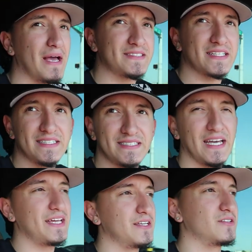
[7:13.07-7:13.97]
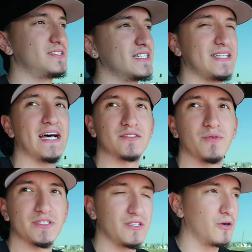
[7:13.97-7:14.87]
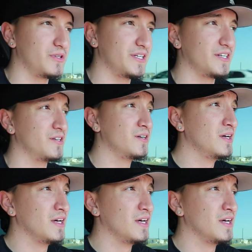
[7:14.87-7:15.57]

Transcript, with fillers: basically said, you know, six thousand wasn't no deal.